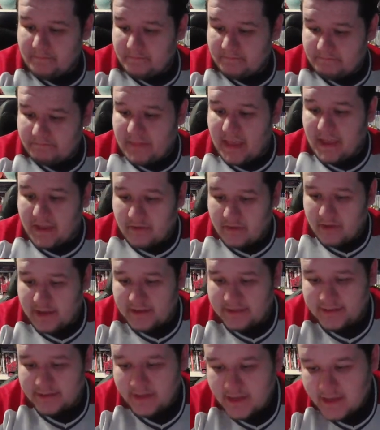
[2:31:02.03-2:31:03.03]
Thank you
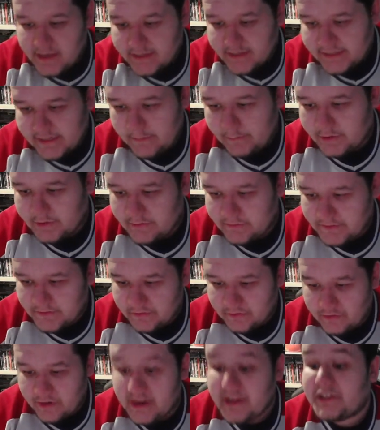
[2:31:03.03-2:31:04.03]
guys. Sam Ersham was
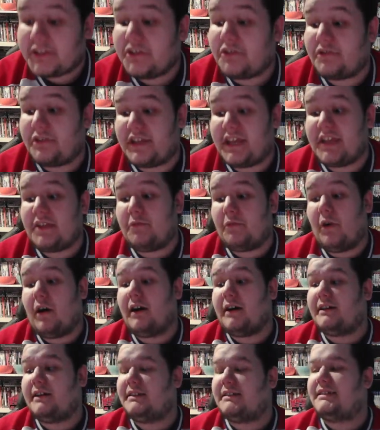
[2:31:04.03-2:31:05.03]
doing great. Dude, he
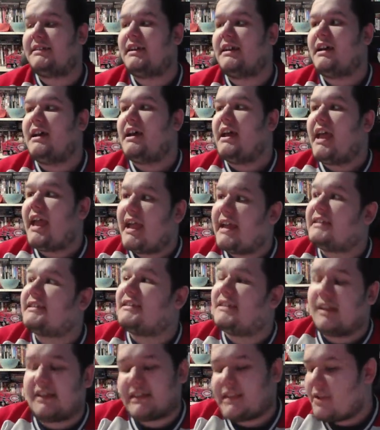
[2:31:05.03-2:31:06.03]
was. It
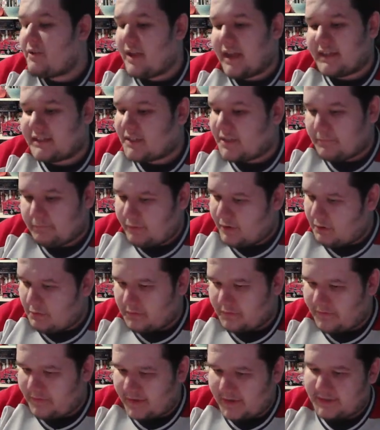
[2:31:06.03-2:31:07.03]
sucks that you guys couldn't bring
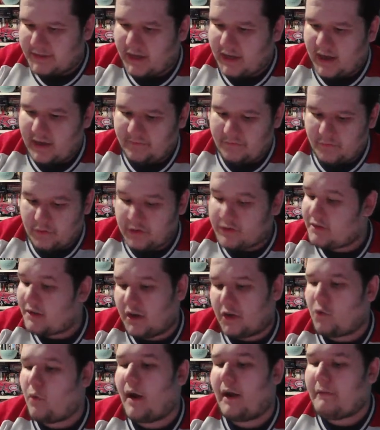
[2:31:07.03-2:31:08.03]
over Fedotov or
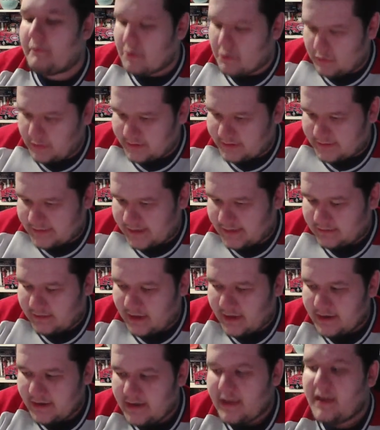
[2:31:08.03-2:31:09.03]
acquire a goalie at the
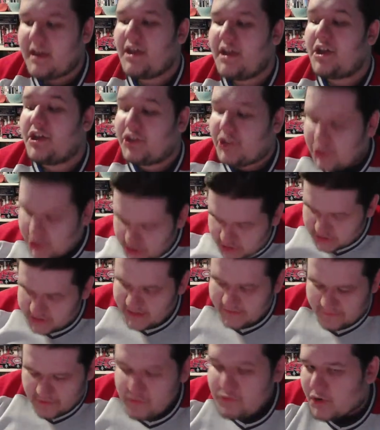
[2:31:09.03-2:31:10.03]
deadline, because
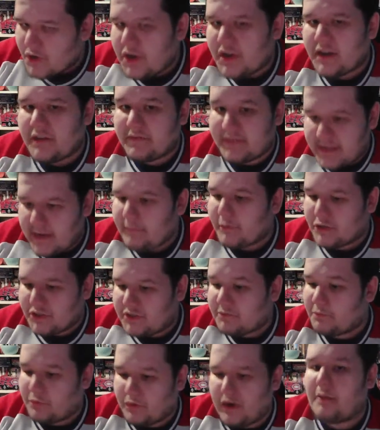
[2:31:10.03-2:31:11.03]
if you could have, Sam
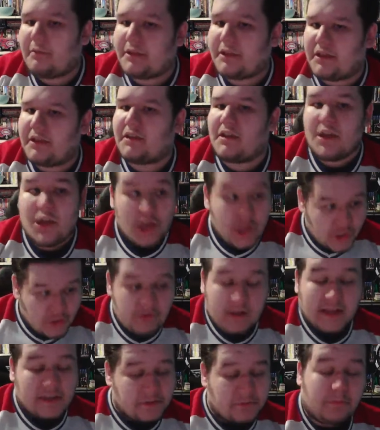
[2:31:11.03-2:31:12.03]
Ersham probably, you
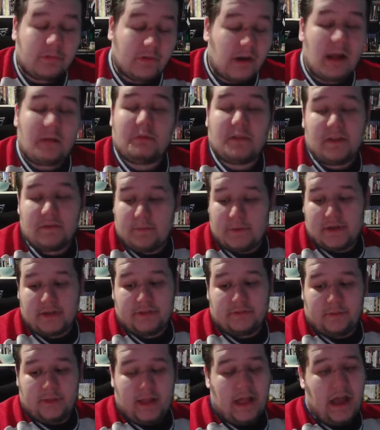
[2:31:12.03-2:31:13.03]
guys would probably have been in
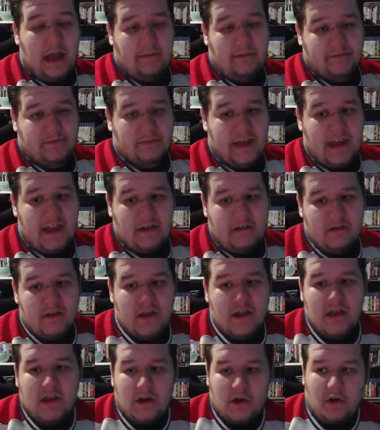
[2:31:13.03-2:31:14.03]
the playoffs now,
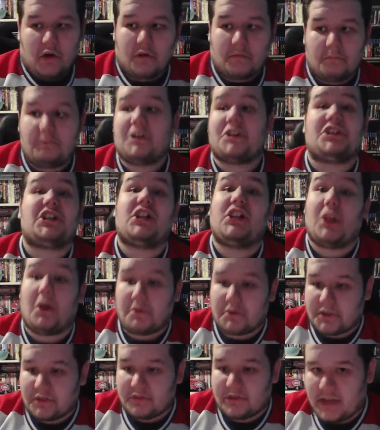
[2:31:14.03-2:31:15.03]
or much
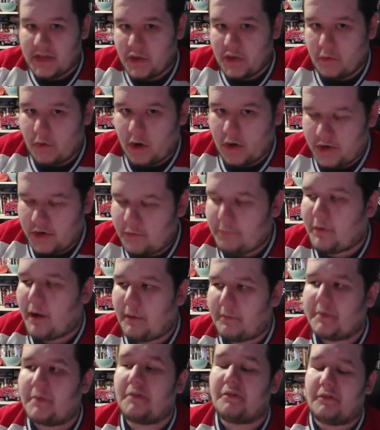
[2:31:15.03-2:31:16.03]
closer than you are. You
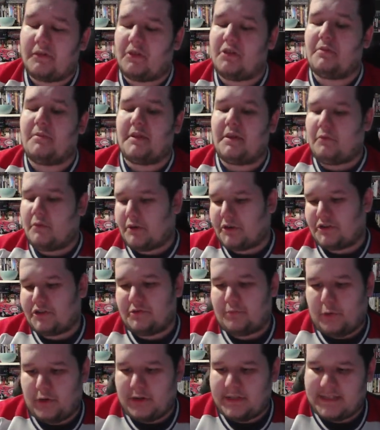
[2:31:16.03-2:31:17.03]
probably would have only been 1 or 2
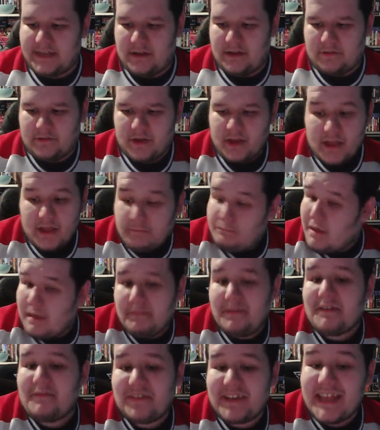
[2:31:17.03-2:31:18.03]
points out.
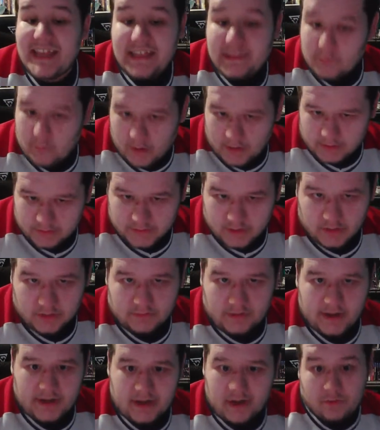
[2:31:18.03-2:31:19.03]
Maybe even in the wild card
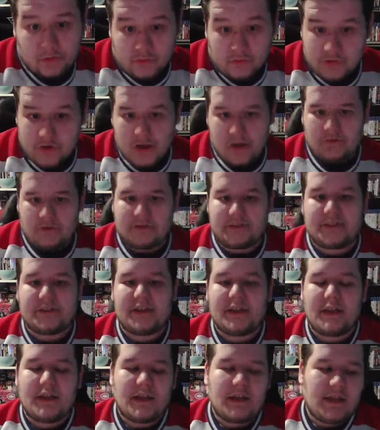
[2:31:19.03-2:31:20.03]
right now. Who knows?
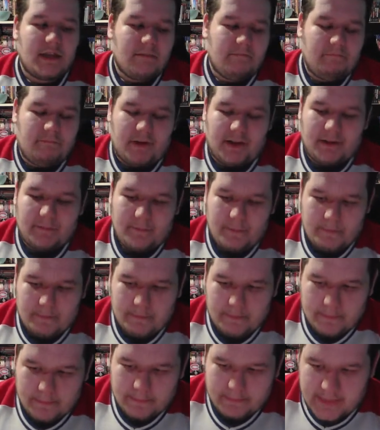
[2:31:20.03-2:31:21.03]
But
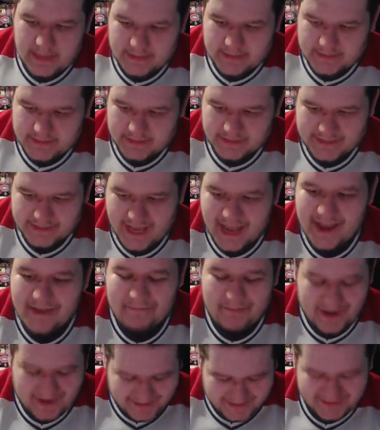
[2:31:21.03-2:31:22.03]
that sucks. Hey,
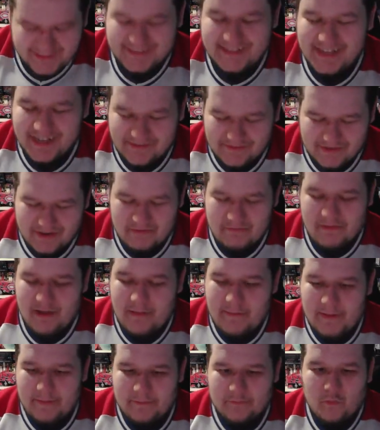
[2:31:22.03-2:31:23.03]
bye, Sons. Thank you for coming by,
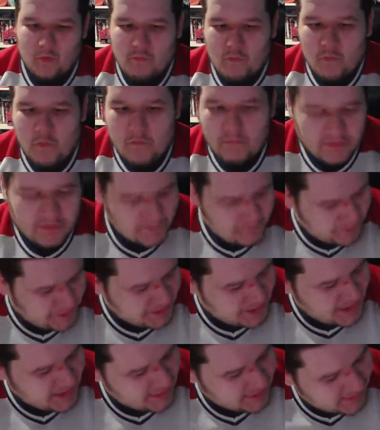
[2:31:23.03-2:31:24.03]
man. Much
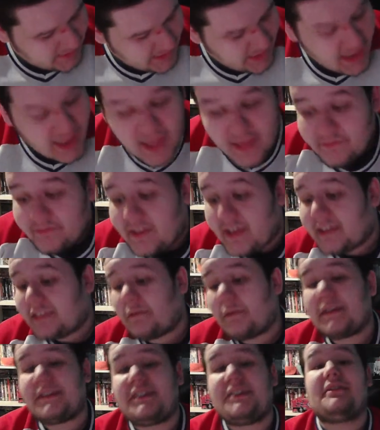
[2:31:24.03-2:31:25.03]
appreciated. Thank the
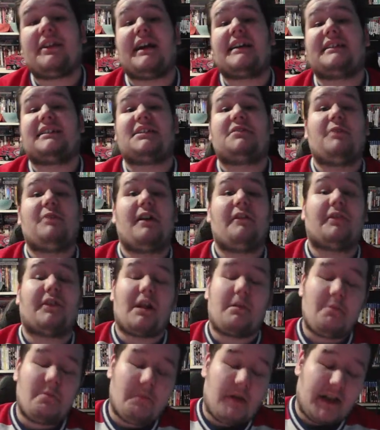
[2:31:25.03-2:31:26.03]
rest of you guys as well for
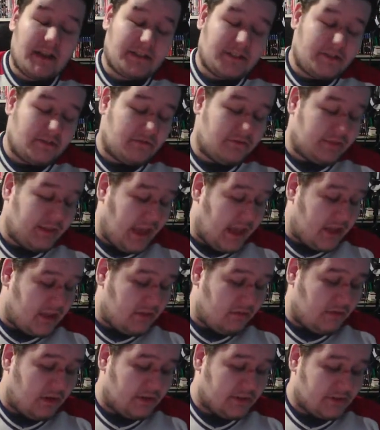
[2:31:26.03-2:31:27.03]
coming by, too. Thank
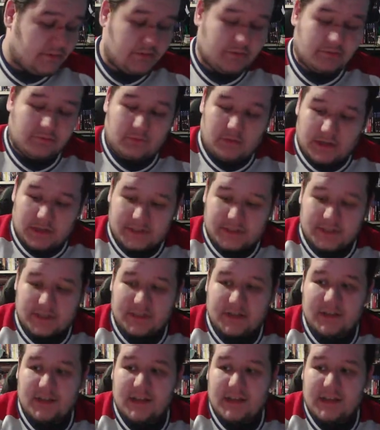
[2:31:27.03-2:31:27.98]
you all so much for watching.